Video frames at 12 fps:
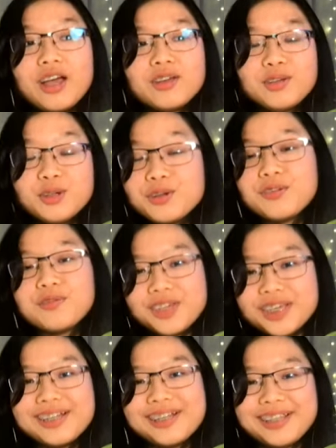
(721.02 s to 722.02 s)
you to
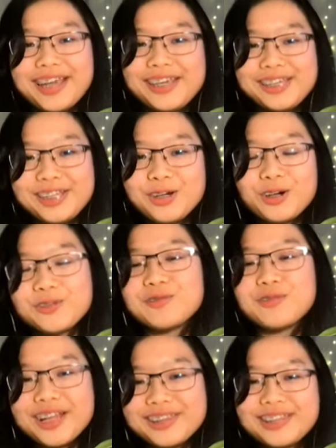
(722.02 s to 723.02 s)
feel like you're a
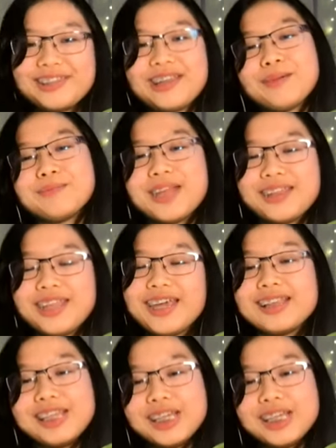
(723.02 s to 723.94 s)
friend to them, that they Aww.